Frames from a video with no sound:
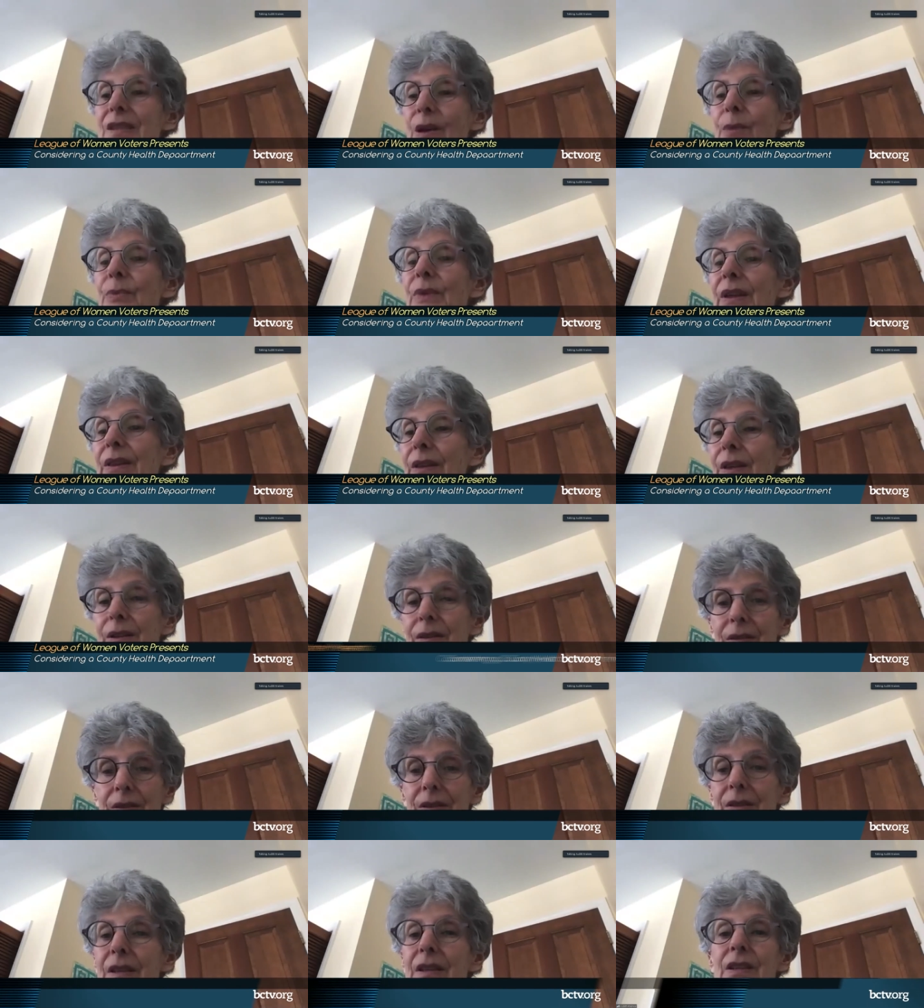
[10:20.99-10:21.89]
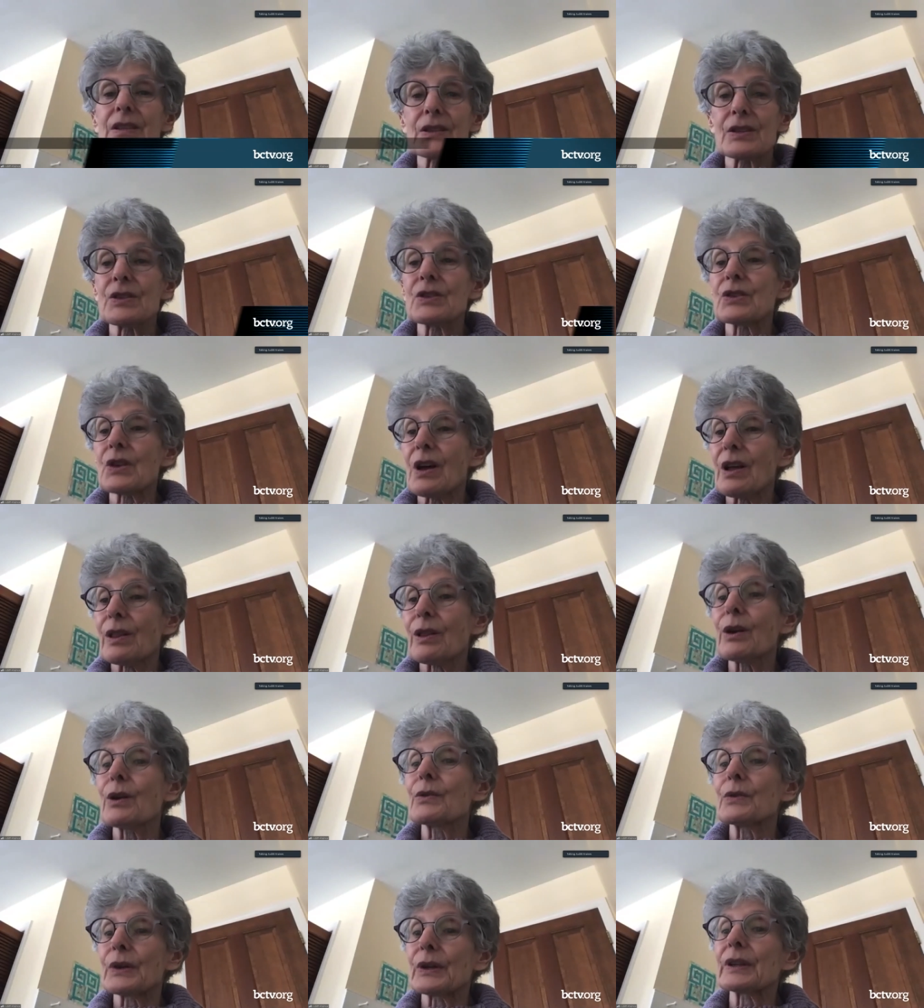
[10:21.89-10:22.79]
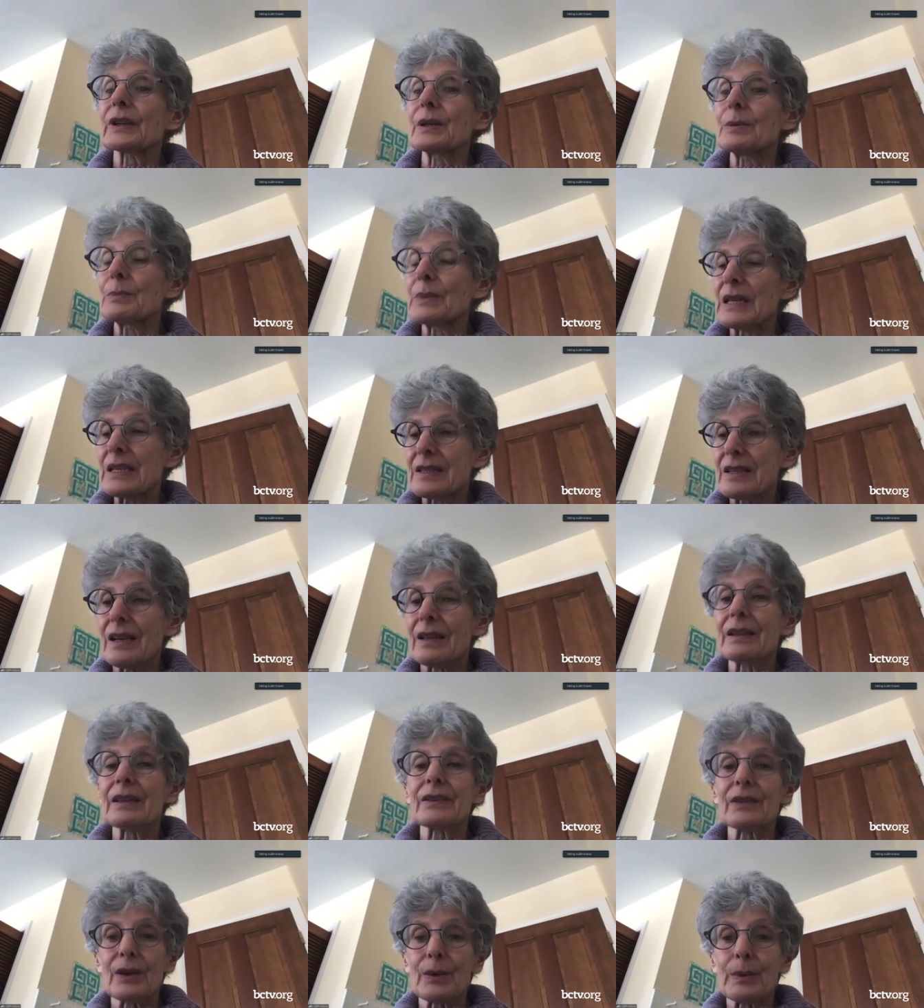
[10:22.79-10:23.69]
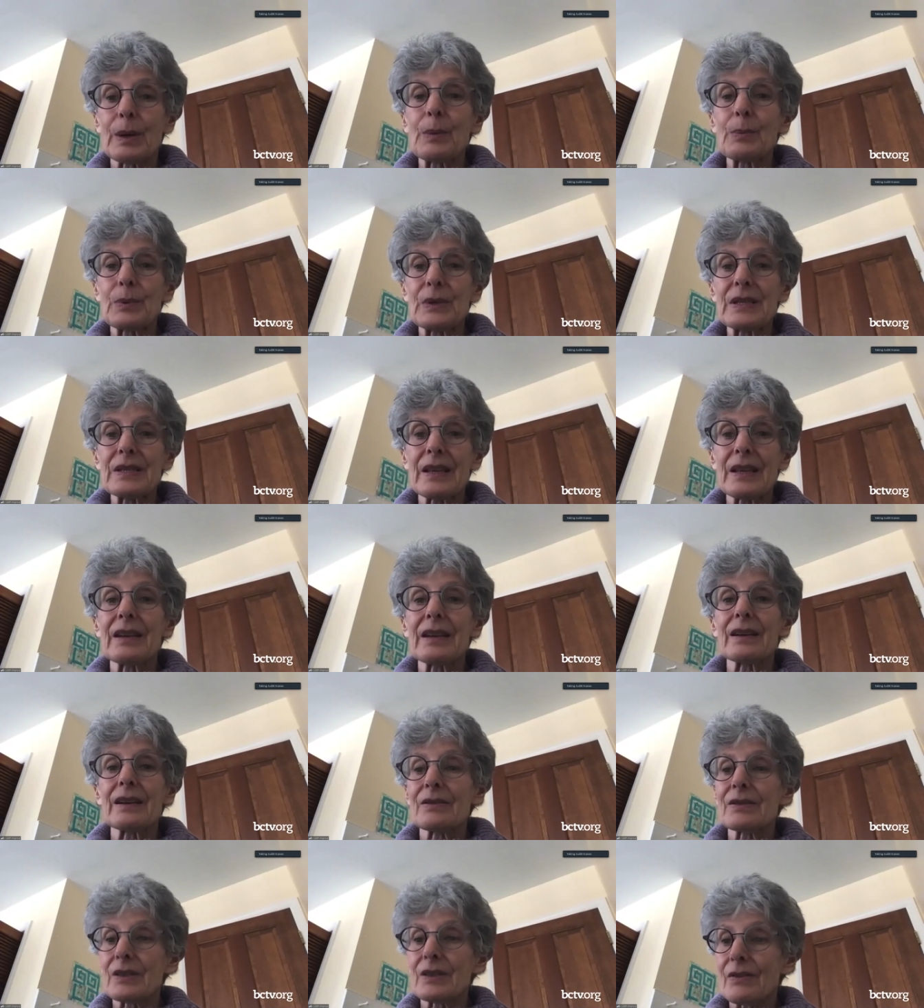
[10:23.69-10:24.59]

something that citizens all over can be telling their representatives.